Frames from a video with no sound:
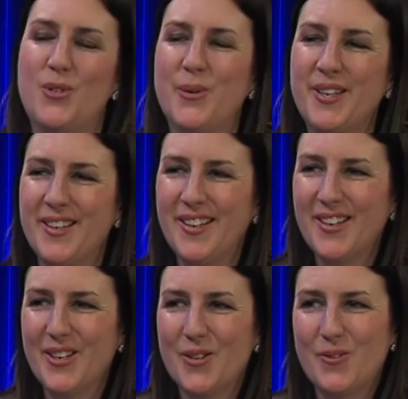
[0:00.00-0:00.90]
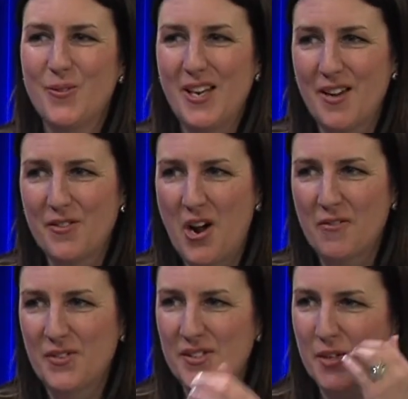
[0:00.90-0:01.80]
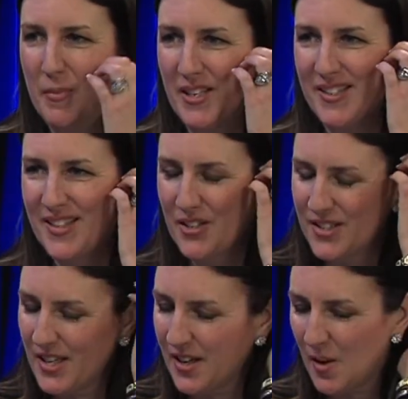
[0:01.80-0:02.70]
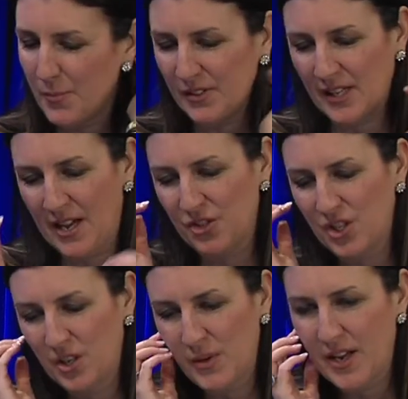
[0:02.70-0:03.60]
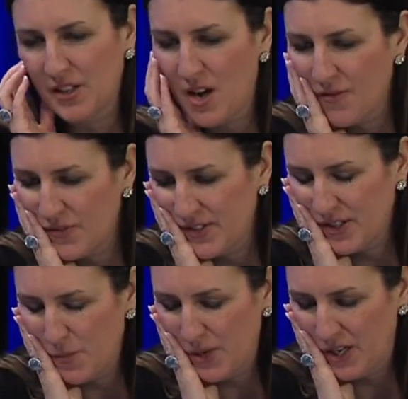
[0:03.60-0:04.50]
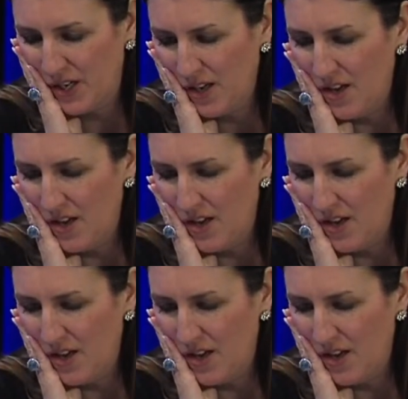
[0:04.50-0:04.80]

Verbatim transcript: to it, we have conference committees yeah. that are set up. And last year we had a conference committee